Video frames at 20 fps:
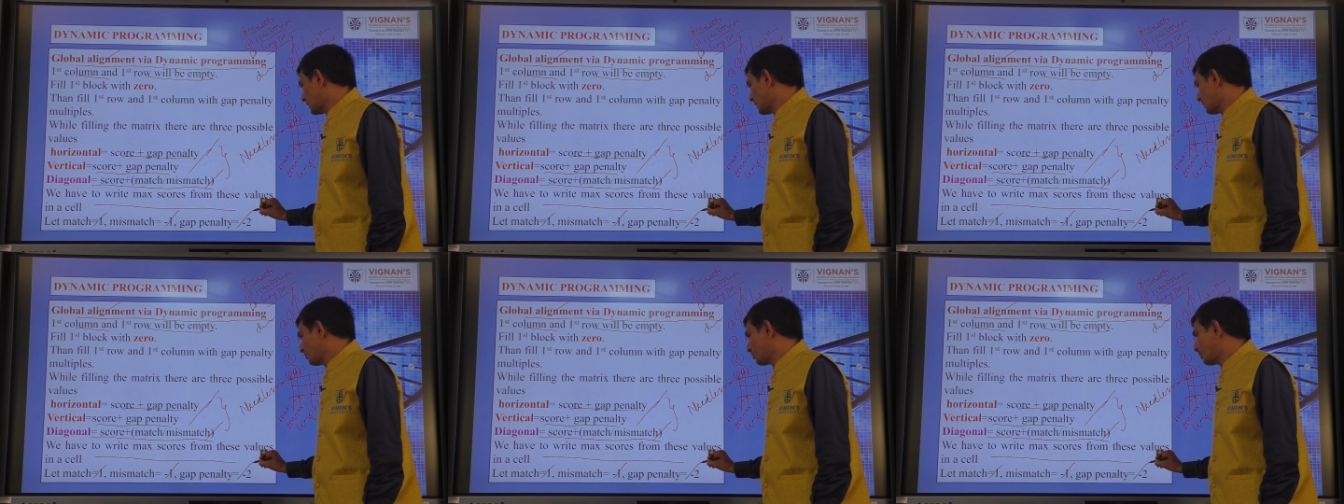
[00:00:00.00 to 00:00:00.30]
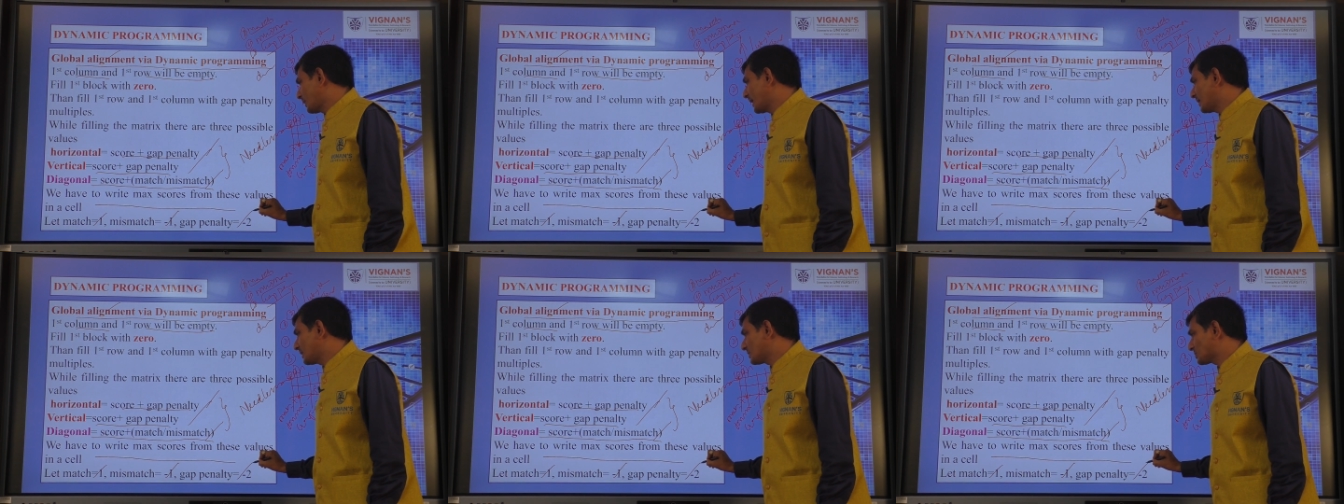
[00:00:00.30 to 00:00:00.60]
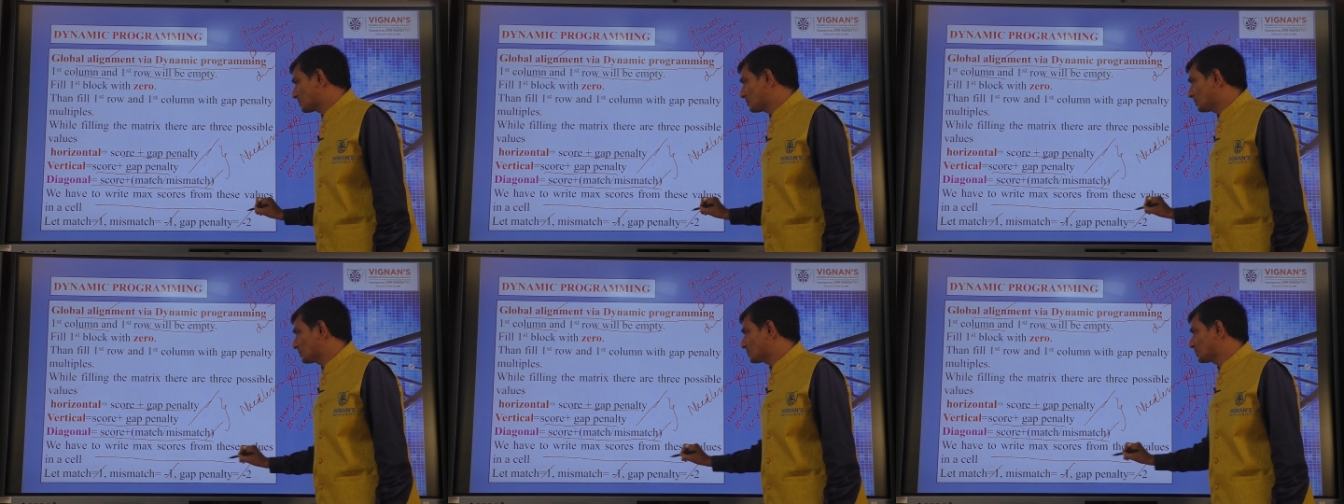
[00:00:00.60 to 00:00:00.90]
of
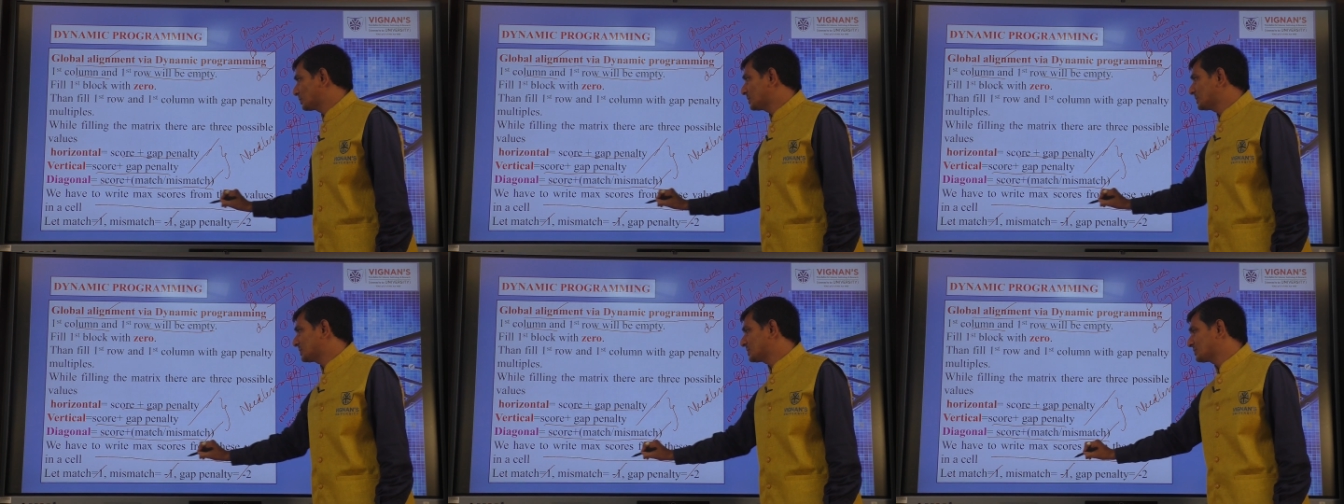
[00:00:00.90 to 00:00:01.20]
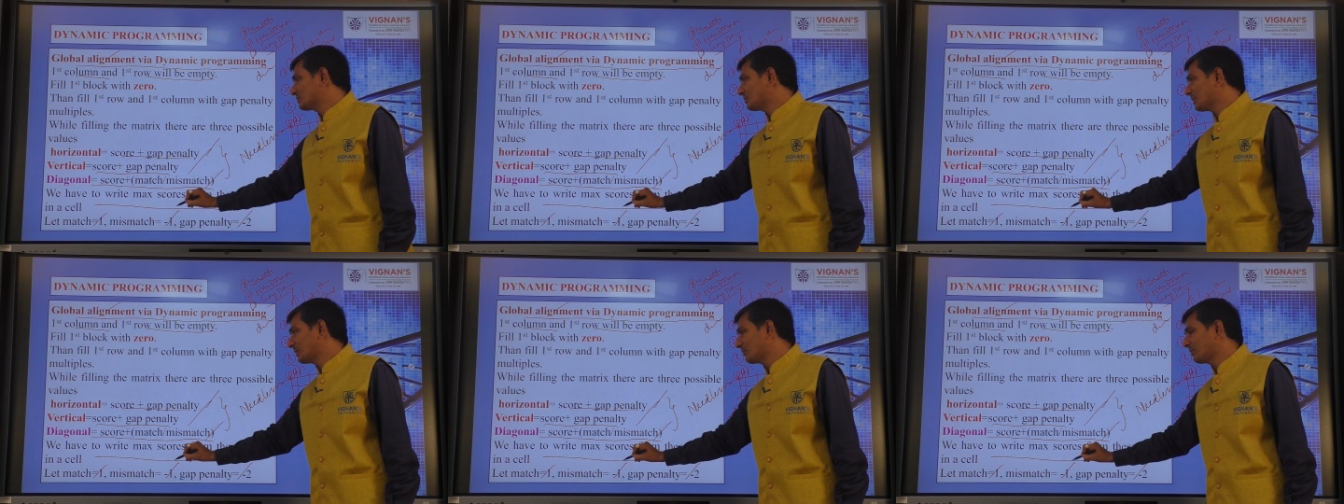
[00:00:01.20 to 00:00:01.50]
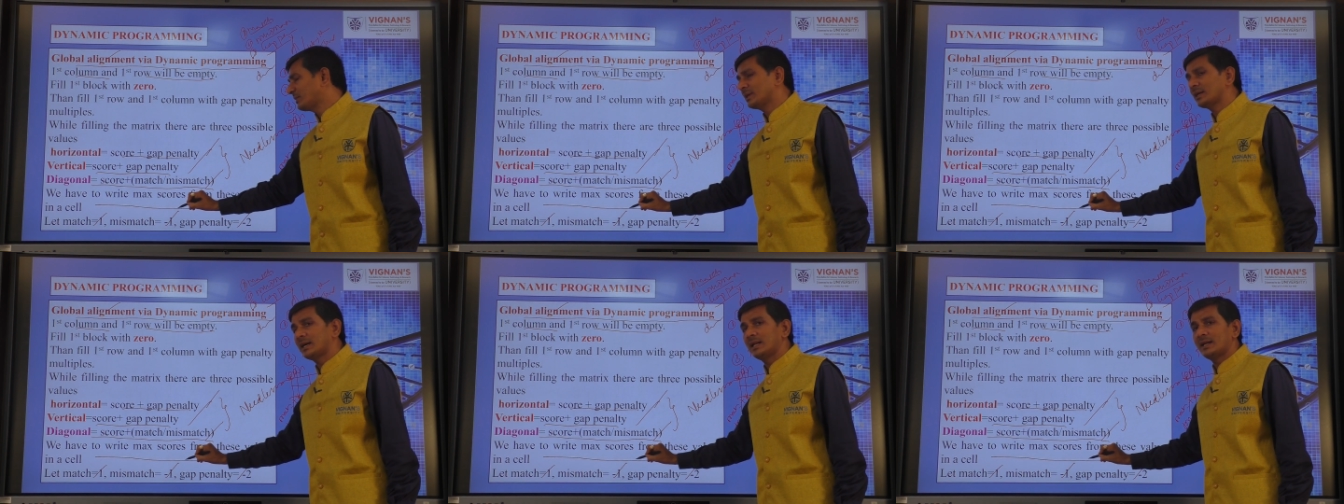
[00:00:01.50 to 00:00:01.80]
-2. So, this is what
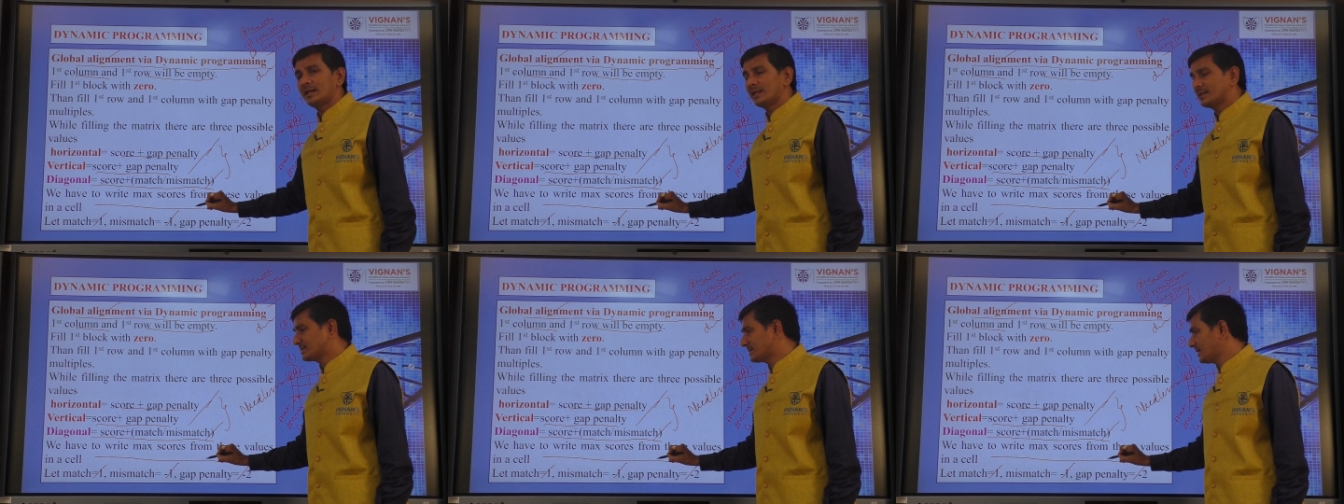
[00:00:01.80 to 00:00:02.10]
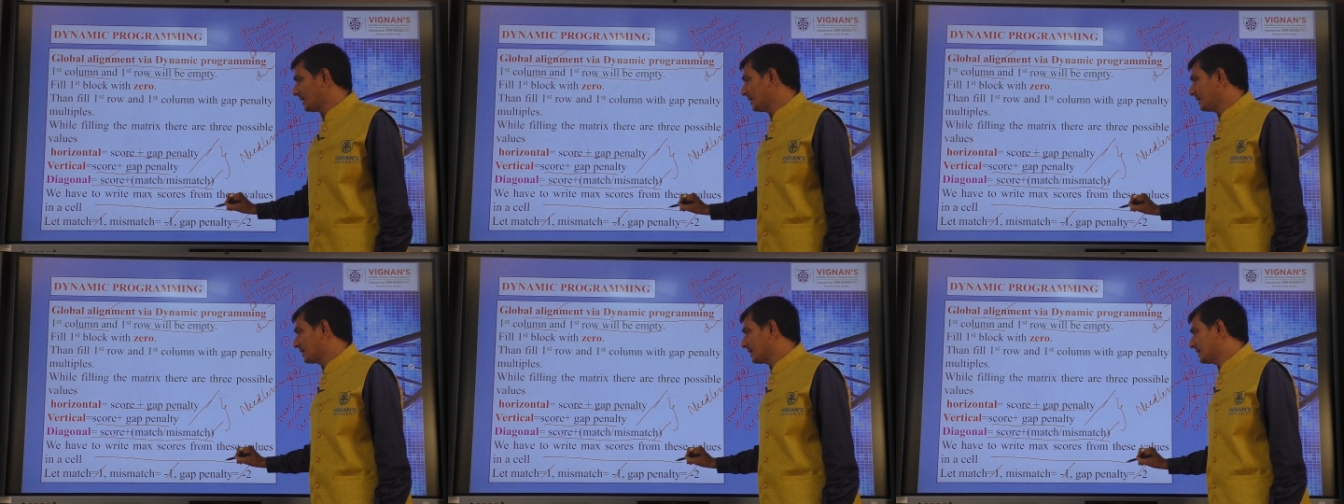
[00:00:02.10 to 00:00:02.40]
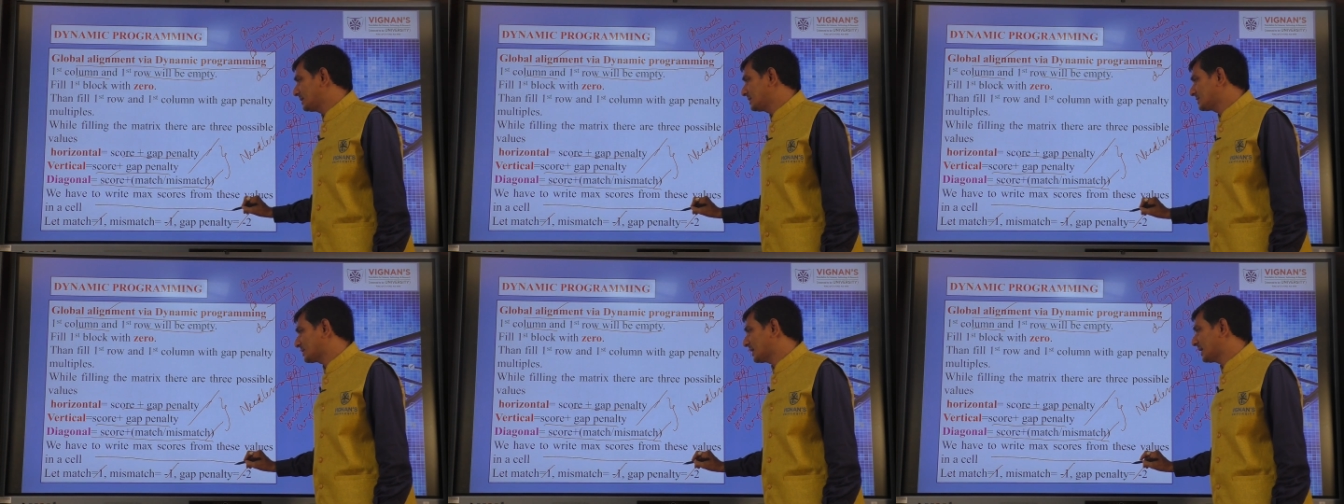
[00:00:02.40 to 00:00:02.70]
we call it as the
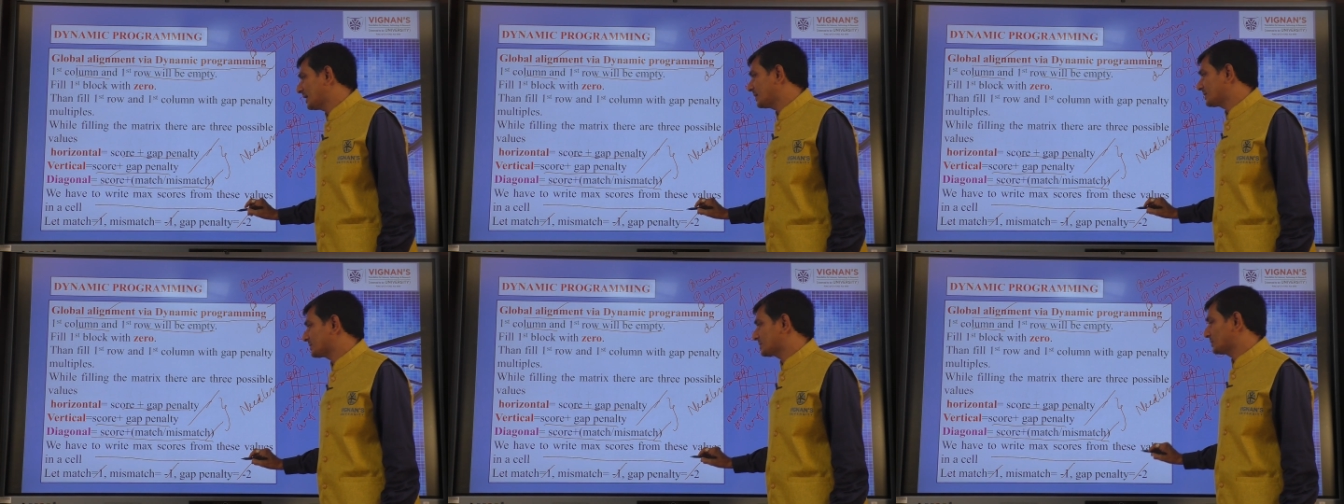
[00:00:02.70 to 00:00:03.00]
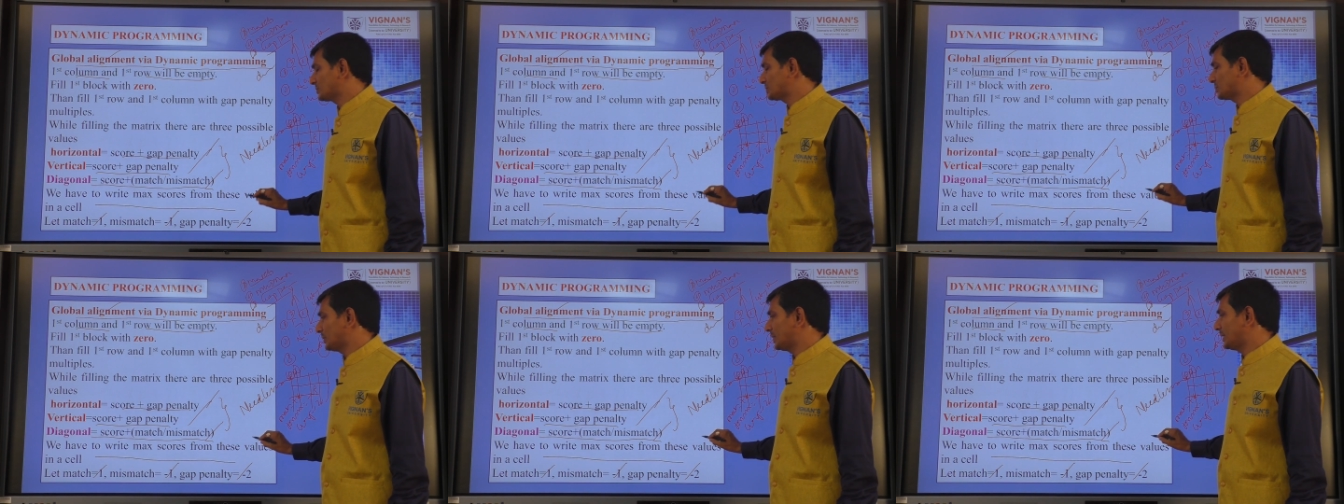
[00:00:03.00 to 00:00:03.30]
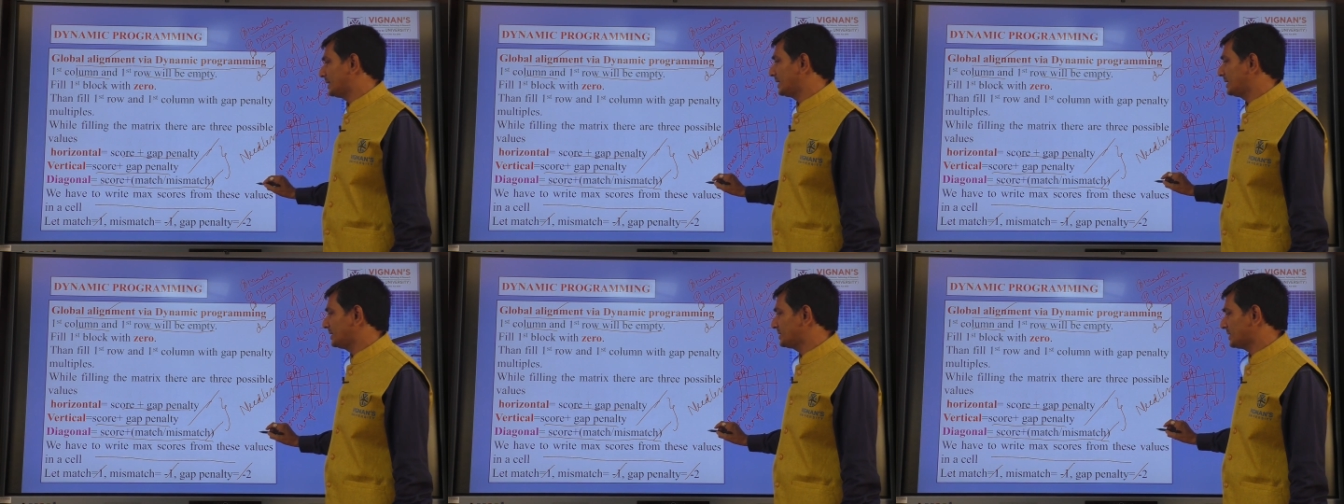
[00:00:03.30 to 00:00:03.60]
initialization. So, in
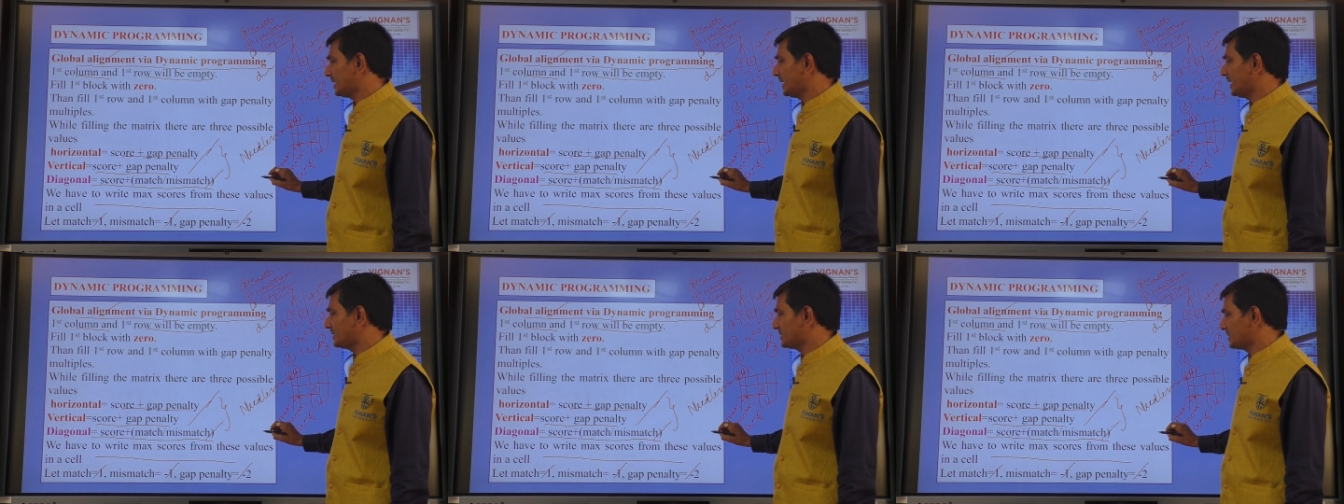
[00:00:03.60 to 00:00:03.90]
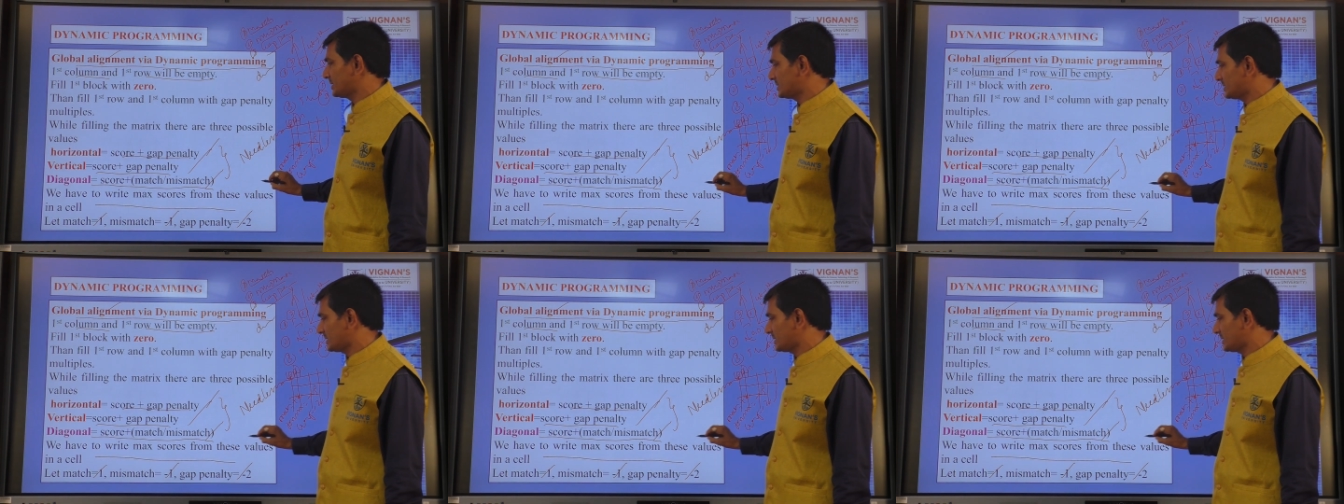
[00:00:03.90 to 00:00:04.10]
the initialization